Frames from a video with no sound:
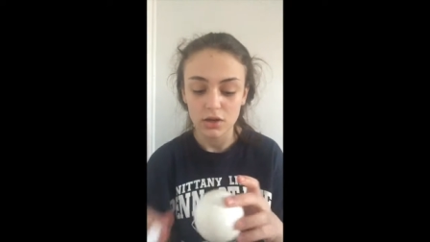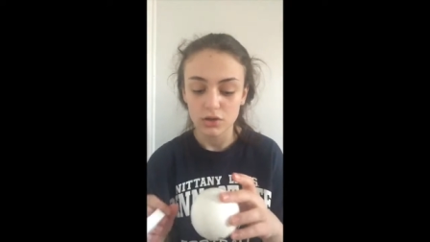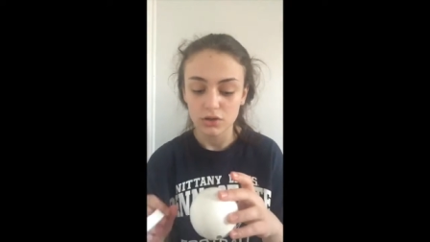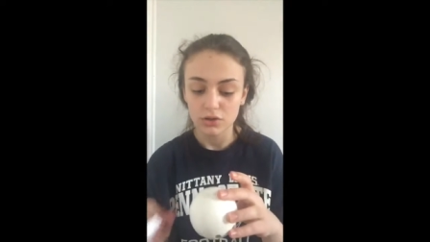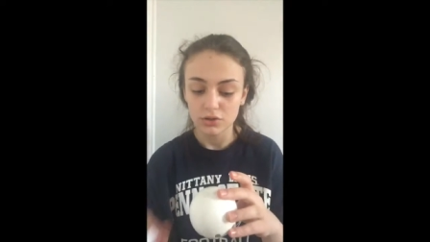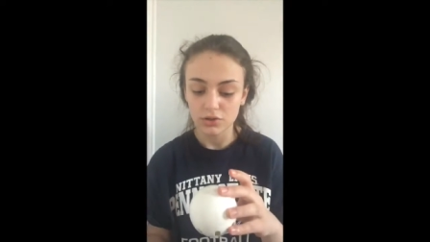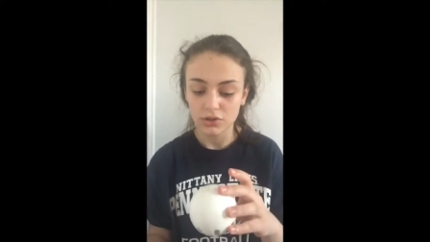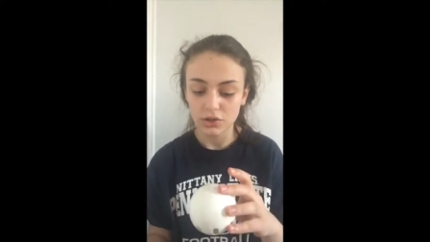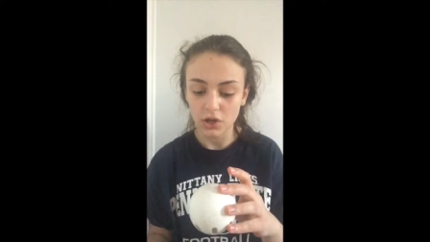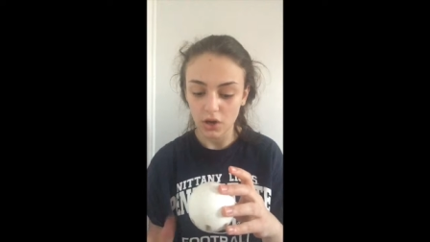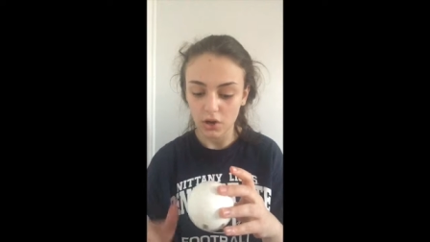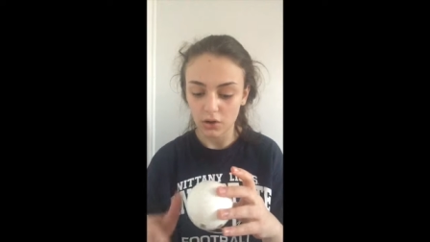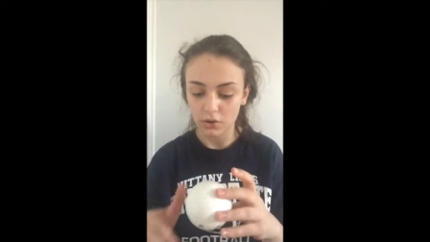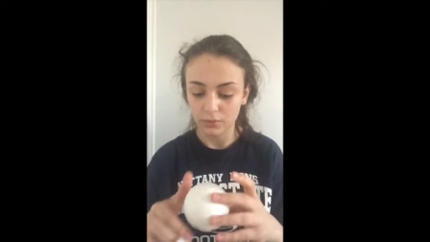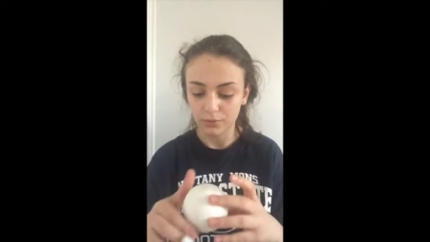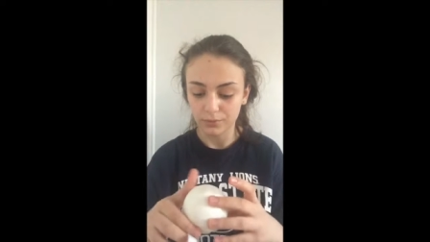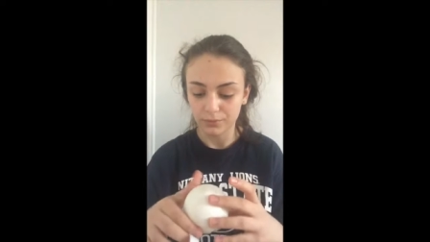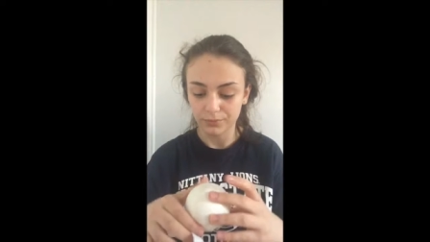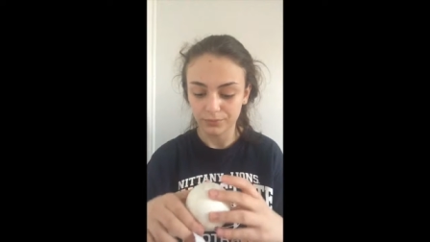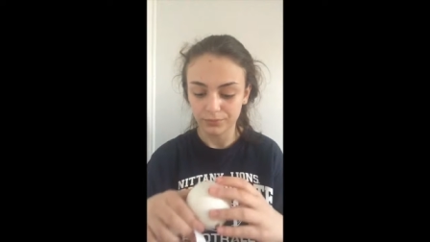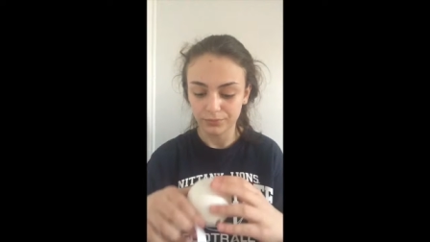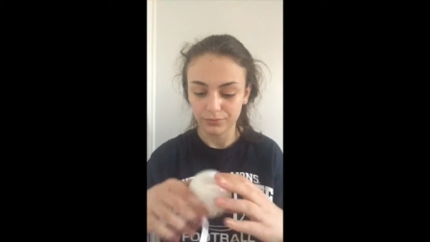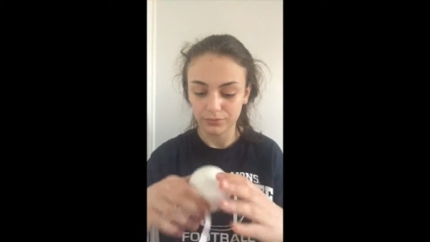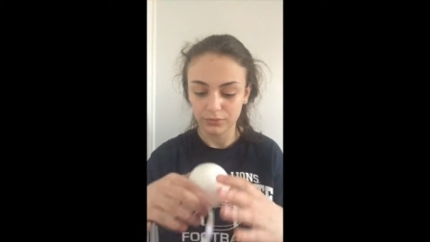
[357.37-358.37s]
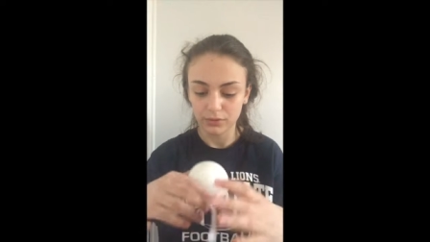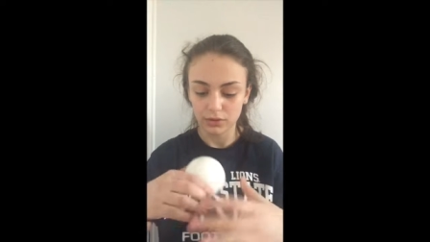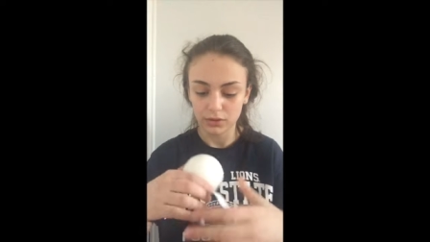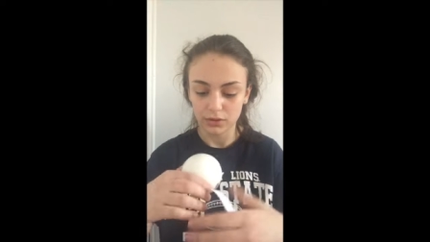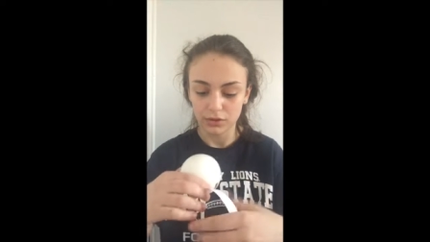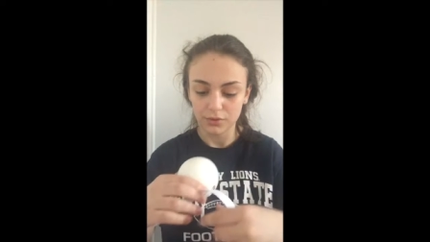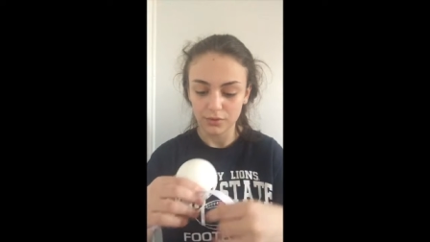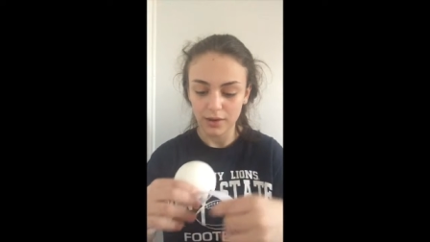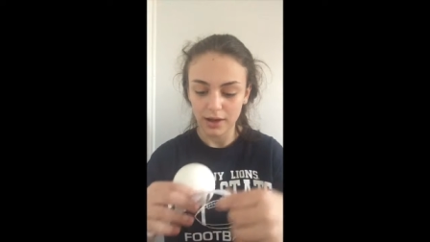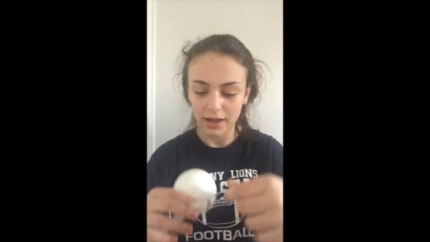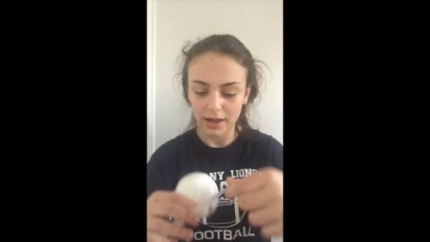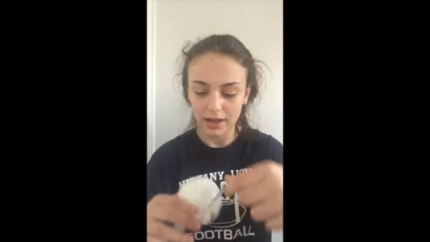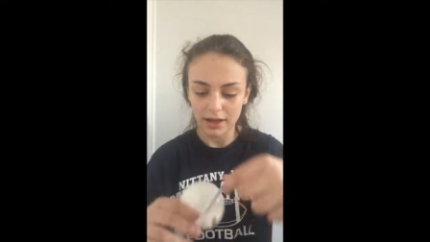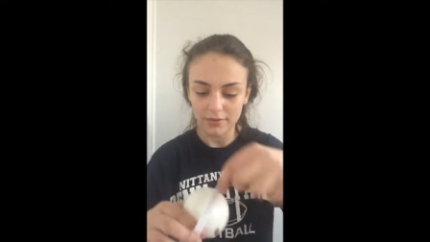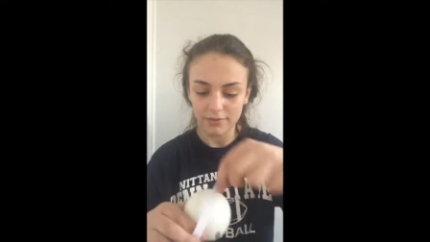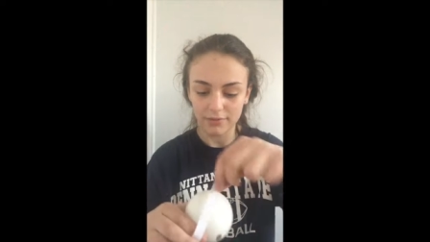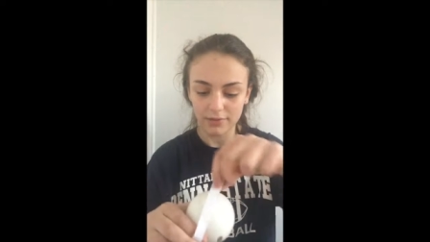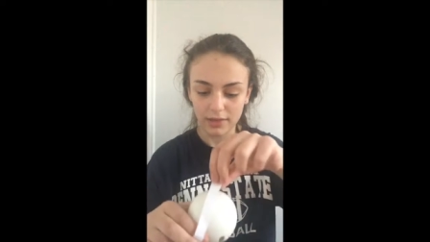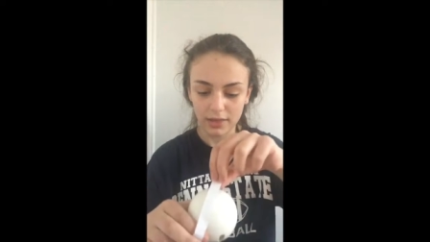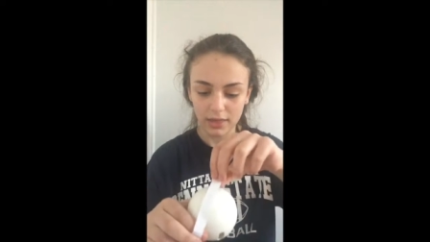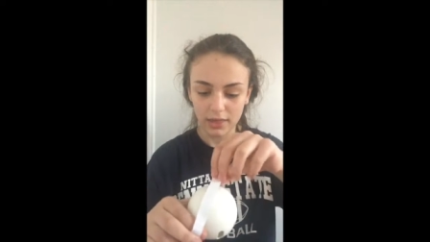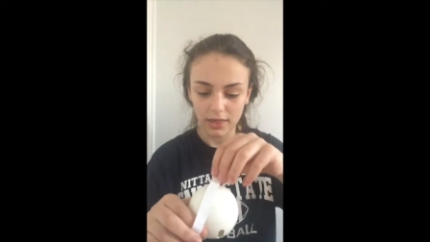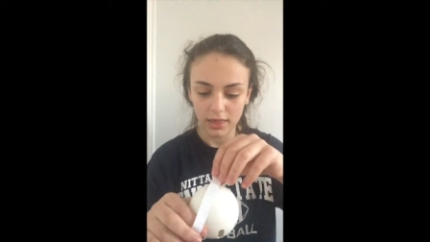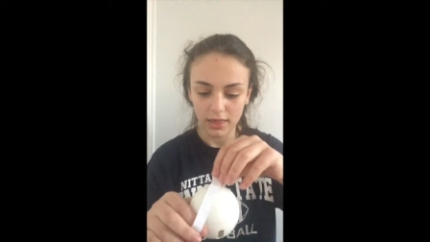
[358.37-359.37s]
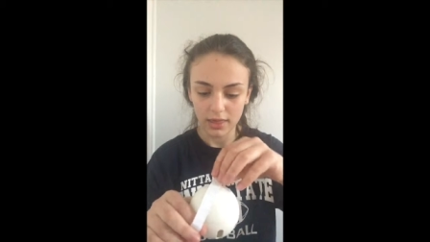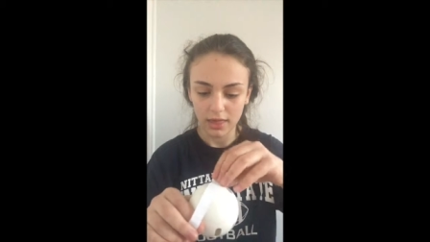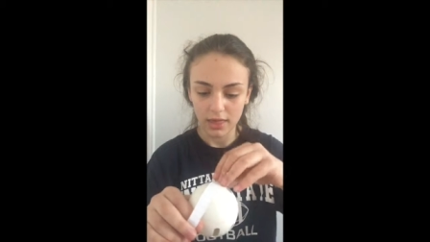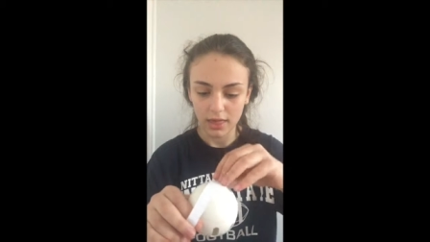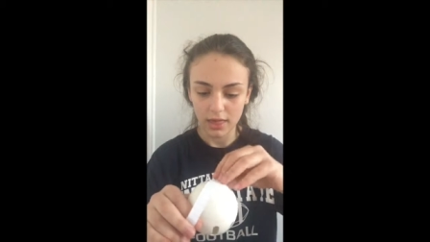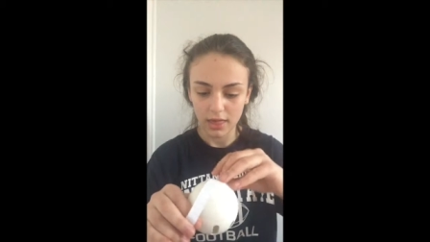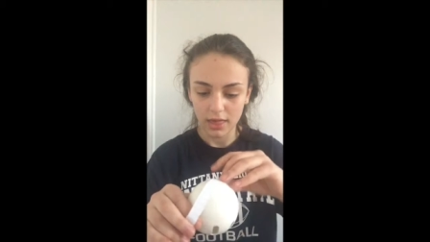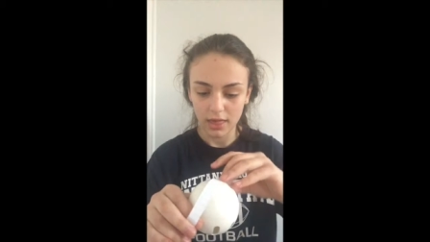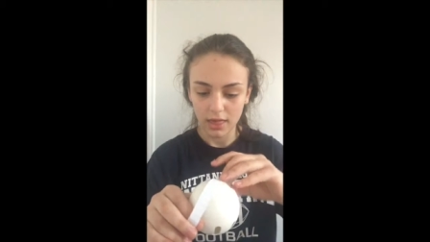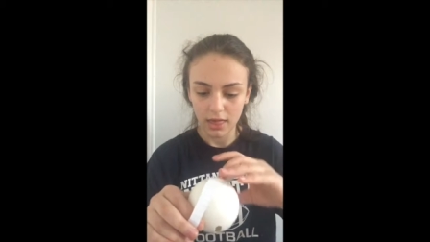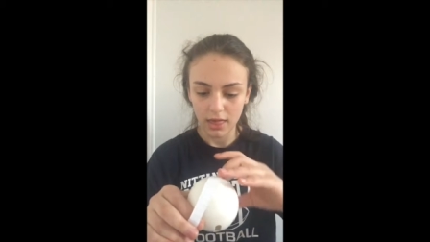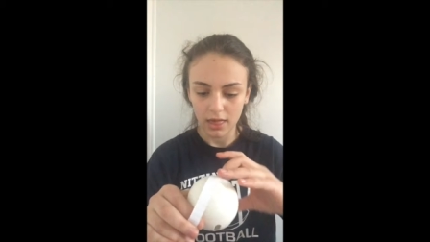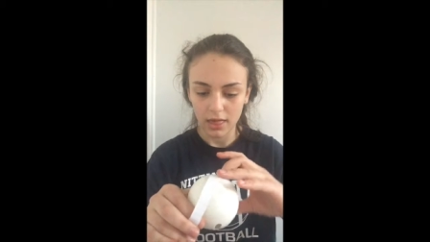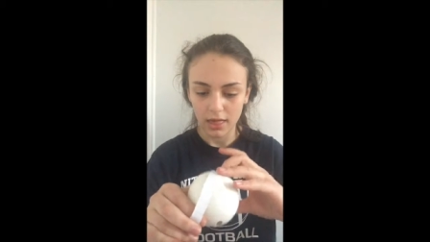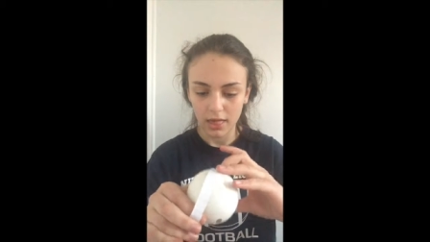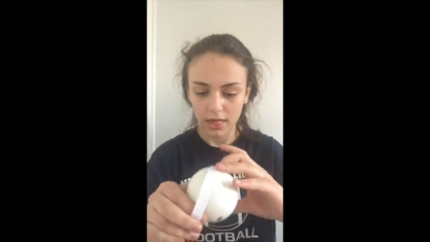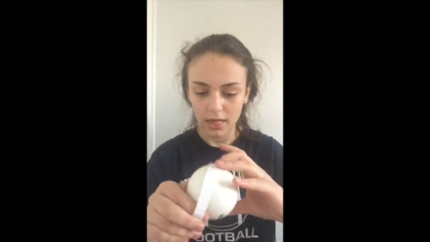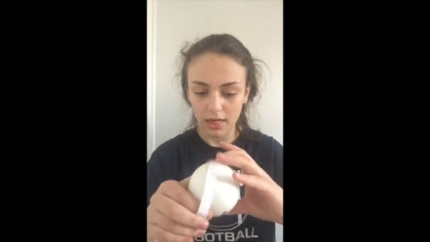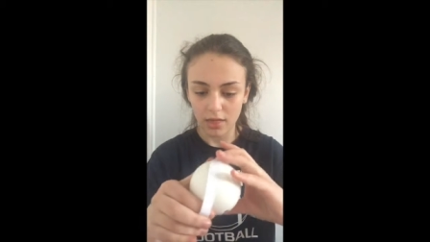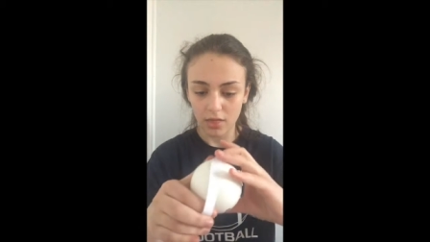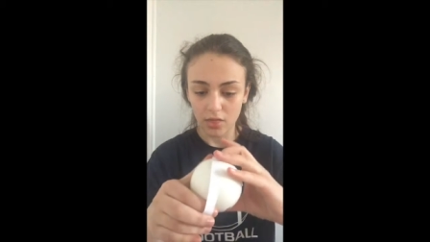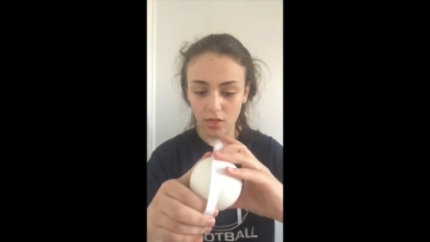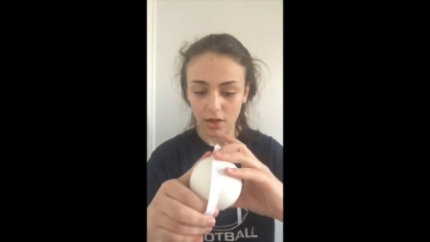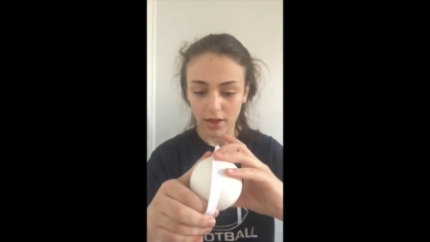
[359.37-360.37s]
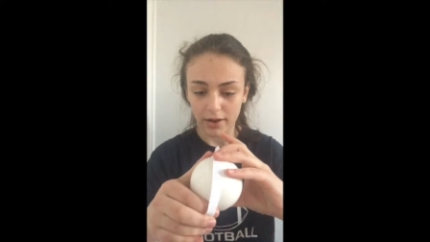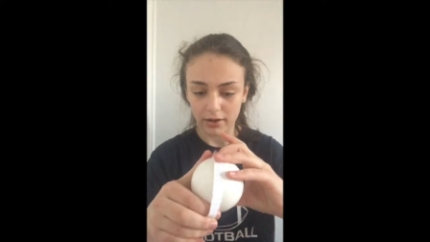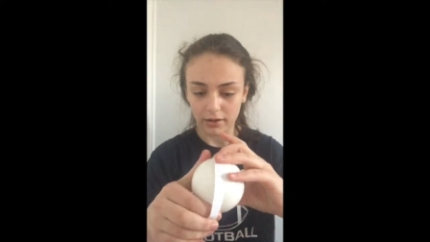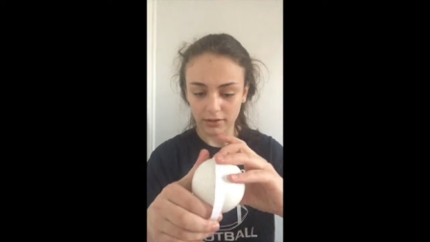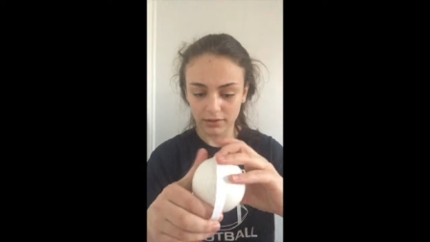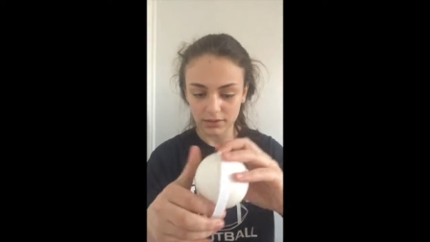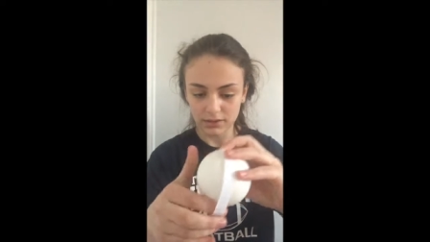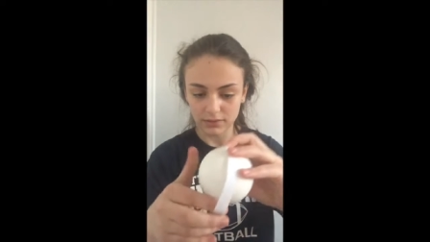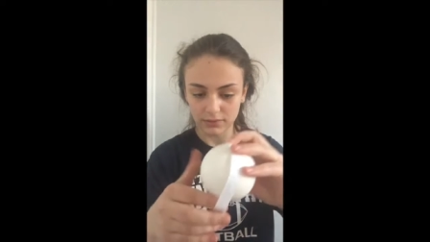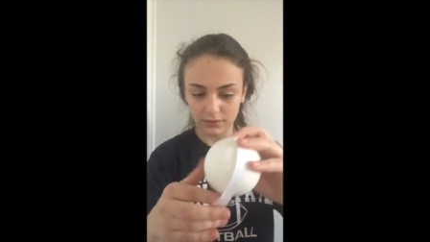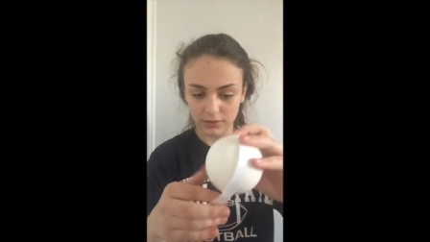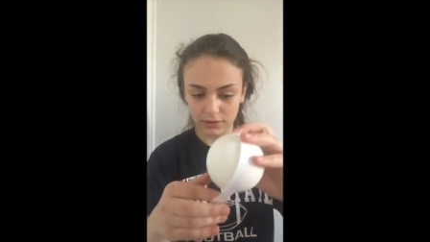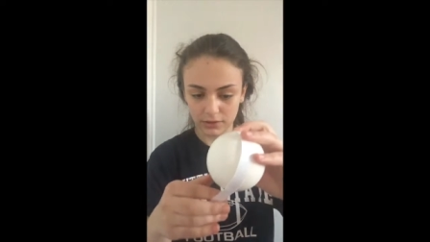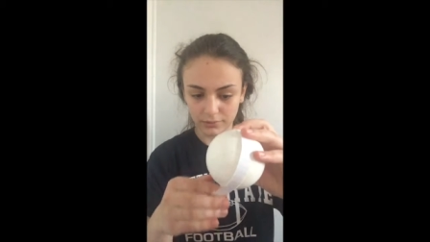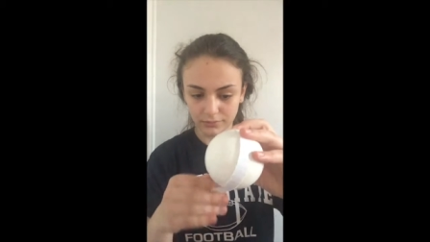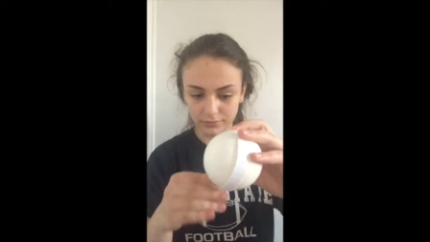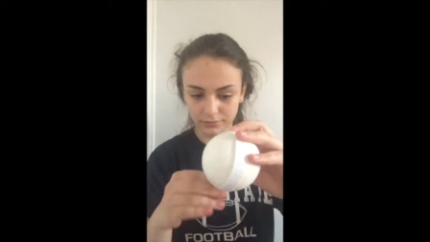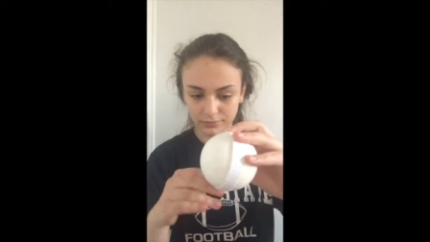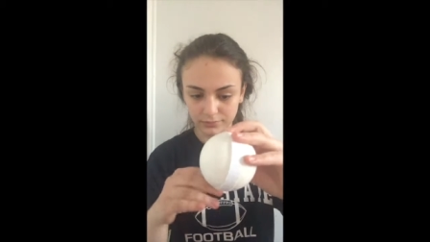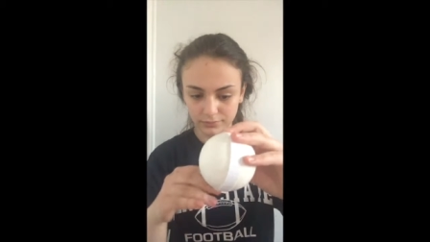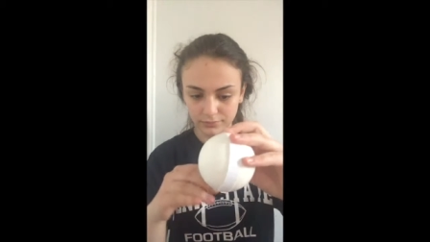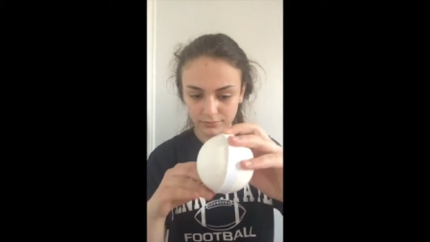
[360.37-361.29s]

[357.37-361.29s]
So you have a line on a sphere.